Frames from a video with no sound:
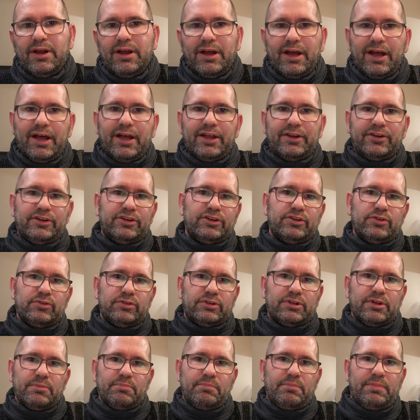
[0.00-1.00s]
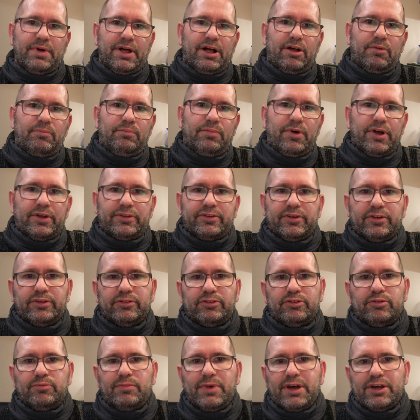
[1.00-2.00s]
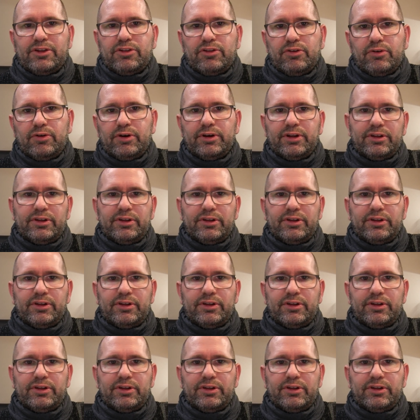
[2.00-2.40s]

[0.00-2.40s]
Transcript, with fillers: and use the bell button to make sure